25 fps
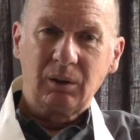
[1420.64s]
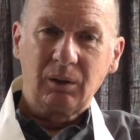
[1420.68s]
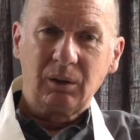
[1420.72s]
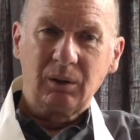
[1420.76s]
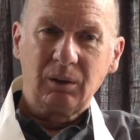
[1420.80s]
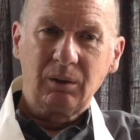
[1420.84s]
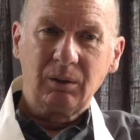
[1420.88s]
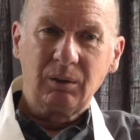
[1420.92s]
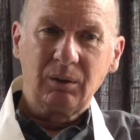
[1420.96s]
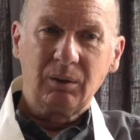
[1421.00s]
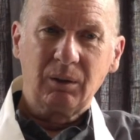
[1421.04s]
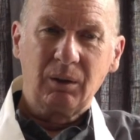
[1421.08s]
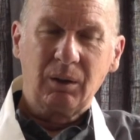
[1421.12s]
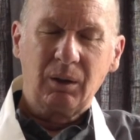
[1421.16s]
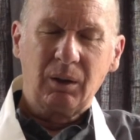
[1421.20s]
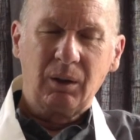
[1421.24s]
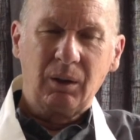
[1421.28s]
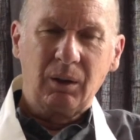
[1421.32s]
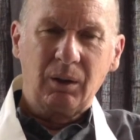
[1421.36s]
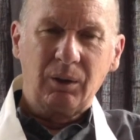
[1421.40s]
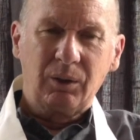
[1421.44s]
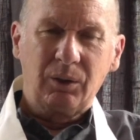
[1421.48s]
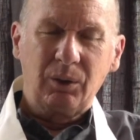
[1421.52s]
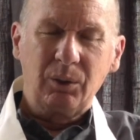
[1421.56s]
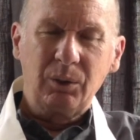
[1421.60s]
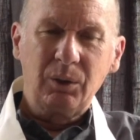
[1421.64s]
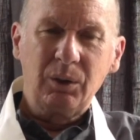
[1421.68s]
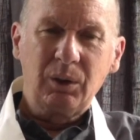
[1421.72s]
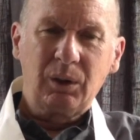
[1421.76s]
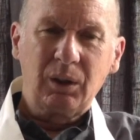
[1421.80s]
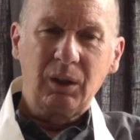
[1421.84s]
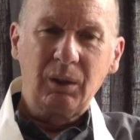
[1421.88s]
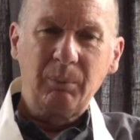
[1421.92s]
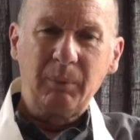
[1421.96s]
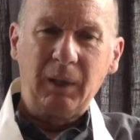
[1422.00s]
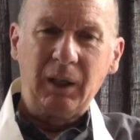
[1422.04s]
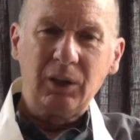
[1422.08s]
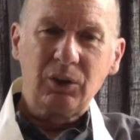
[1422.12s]
Uh, so you
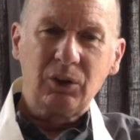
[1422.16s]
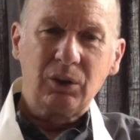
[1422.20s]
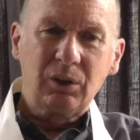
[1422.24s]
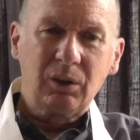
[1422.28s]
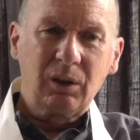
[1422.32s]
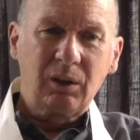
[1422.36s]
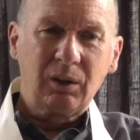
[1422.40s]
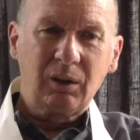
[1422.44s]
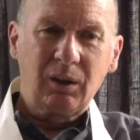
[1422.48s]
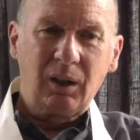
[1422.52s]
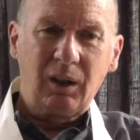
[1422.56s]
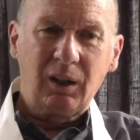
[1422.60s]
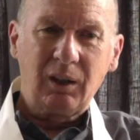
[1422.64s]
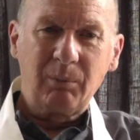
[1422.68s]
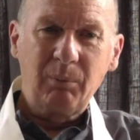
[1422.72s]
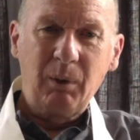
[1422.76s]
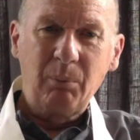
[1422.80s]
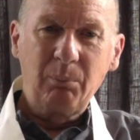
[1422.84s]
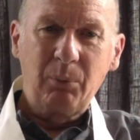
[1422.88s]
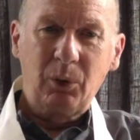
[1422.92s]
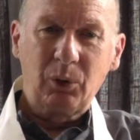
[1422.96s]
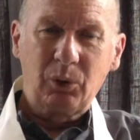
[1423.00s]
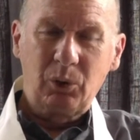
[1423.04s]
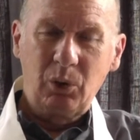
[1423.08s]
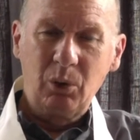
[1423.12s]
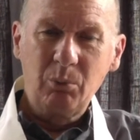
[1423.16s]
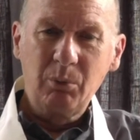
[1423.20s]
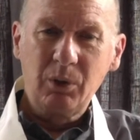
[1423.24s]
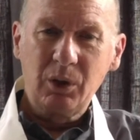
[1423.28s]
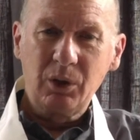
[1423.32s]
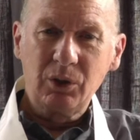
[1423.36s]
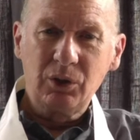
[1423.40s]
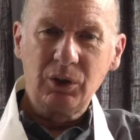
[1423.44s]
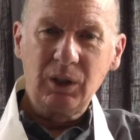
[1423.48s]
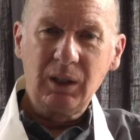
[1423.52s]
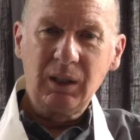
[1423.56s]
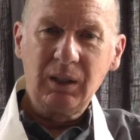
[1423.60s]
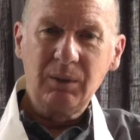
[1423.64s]
can imagine, I, I remember
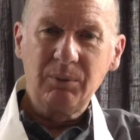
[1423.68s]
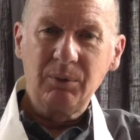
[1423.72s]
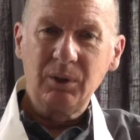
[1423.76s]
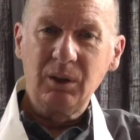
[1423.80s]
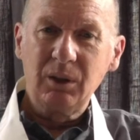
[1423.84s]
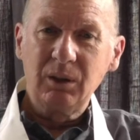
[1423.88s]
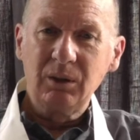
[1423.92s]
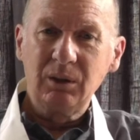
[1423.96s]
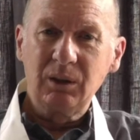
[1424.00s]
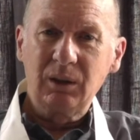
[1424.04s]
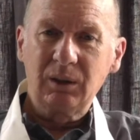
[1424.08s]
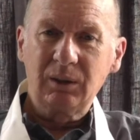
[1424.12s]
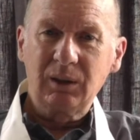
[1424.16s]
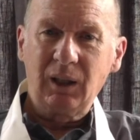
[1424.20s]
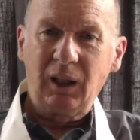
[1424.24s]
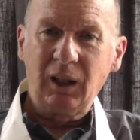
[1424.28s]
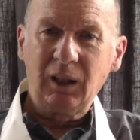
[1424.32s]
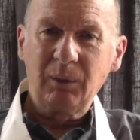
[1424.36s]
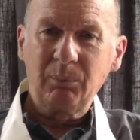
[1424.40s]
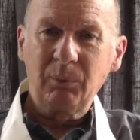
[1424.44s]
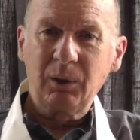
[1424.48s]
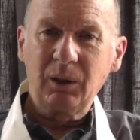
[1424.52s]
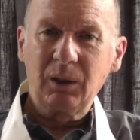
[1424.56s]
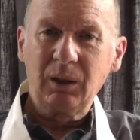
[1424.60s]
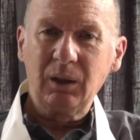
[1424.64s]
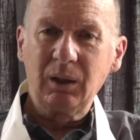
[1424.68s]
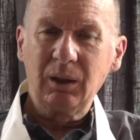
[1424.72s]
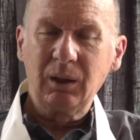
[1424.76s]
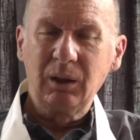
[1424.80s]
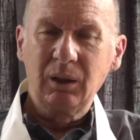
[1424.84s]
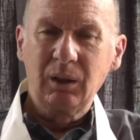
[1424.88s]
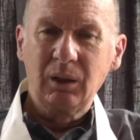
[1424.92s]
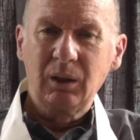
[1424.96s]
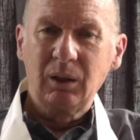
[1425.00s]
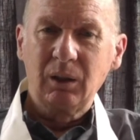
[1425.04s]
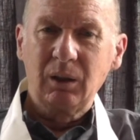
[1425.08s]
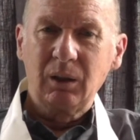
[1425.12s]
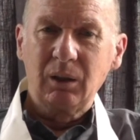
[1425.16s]
Kumarajeev in India telling me the,
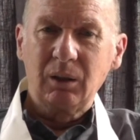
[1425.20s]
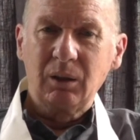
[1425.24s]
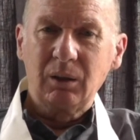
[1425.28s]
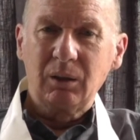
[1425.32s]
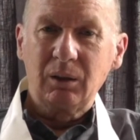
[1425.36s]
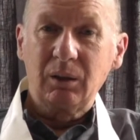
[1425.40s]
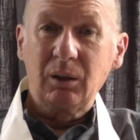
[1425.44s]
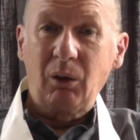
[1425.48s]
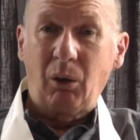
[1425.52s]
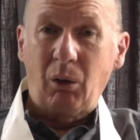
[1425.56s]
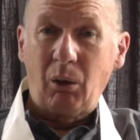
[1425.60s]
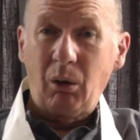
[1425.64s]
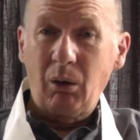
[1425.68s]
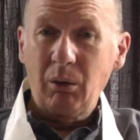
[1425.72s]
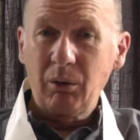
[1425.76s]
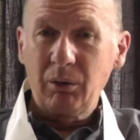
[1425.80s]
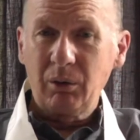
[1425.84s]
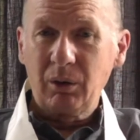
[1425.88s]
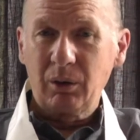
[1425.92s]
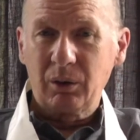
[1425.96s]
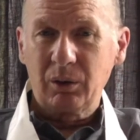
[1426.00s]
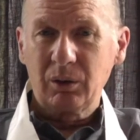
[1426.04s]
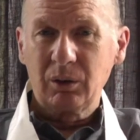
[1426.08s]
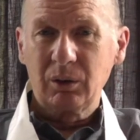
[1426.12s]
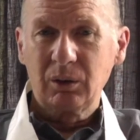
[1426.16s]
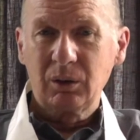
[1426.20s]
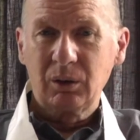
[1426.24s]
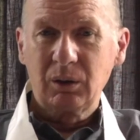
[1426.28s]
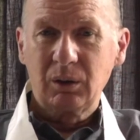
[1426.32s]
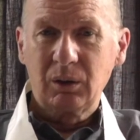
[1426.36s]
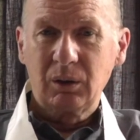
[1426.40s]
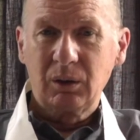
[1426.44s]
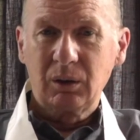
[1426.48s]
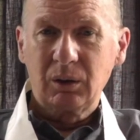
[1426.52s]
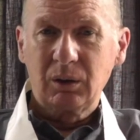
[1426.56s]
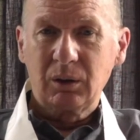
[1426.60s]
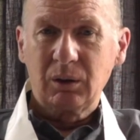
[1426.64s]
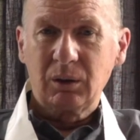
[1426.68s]
the horror
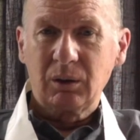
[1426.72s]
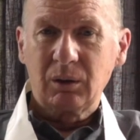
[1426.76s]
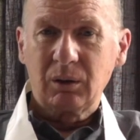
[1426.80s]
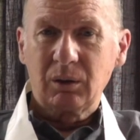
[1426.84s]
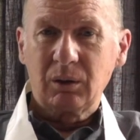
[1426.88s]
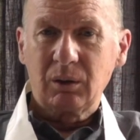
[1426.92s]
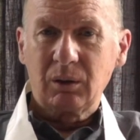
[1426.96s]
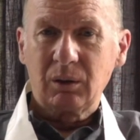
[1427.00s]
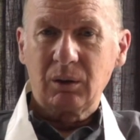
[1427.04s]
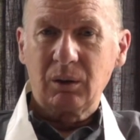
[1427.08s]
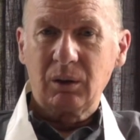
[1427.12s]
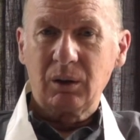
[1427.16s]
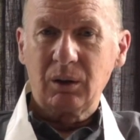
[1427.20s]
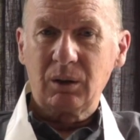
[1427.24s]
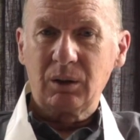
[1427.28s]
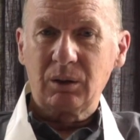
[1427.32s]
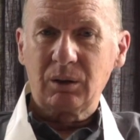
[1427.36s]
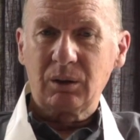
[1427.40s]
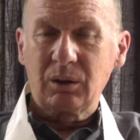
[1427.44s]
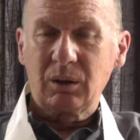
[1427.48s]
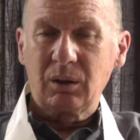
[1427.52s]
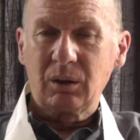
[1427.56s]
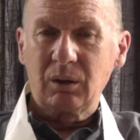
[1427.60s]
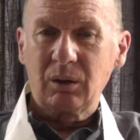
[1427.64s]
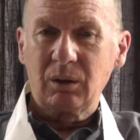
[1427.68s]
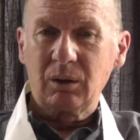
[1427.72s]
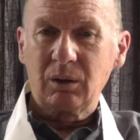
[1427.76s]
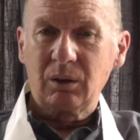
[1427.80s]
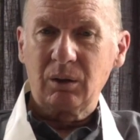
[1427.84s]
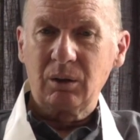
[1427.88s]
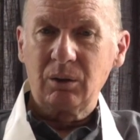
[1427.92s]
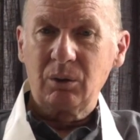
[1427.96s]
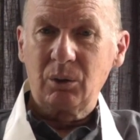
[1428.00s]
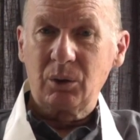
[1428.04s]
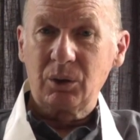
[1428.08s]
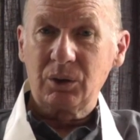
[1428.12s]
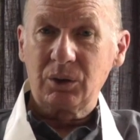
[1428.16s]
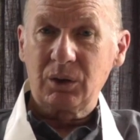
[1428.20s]
that uh,
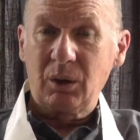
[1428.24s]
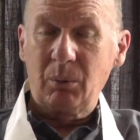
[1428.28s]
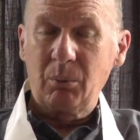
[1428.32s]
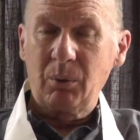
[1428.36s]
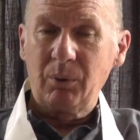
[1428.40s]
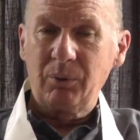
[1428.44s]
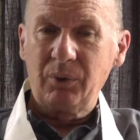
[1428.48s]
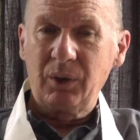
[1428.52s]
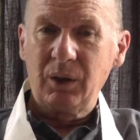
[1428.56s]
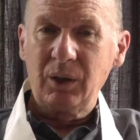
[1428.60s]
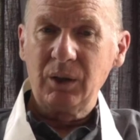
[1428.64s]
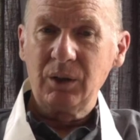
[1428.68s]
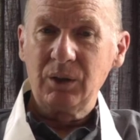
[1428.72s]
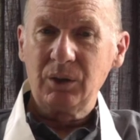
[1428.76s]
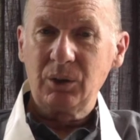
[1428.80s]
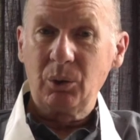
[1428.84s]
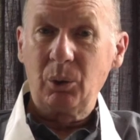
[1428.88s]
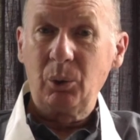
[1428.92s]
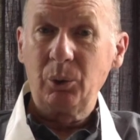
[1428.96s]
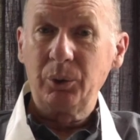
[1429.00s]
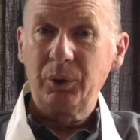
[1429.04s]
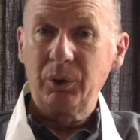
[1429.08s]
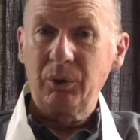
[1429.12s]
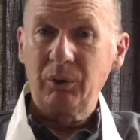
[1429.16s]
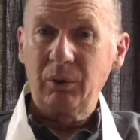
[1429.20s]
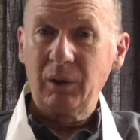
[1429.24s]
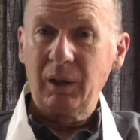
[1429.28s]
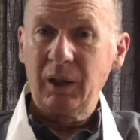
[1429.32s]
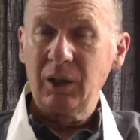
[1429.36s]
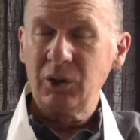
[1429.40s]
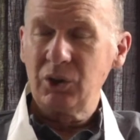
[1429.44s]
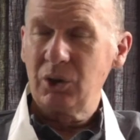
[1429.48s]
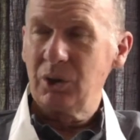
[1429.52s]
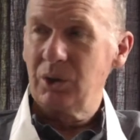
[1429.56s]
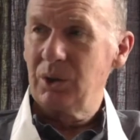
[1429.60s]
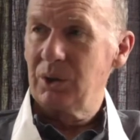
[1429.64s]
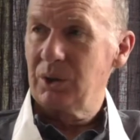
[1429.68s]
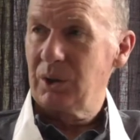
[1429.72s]
you know some of his older
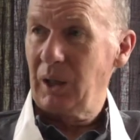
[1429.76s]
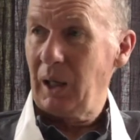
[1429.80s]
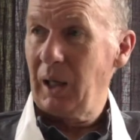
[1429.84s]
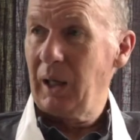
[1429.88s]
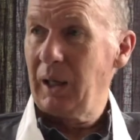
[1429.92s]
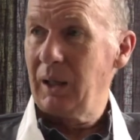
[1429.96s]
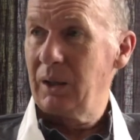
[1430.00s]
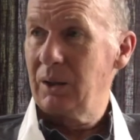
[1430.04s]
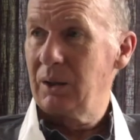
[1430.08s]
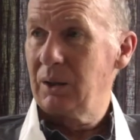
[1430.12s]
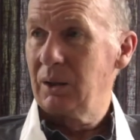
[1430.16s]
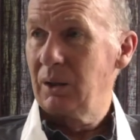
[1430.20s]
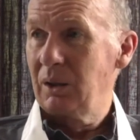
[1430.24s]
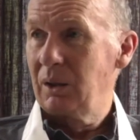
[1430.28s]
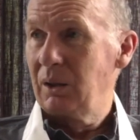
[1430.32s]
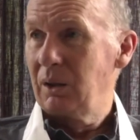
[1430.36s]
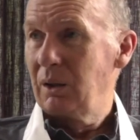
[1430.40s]
relations had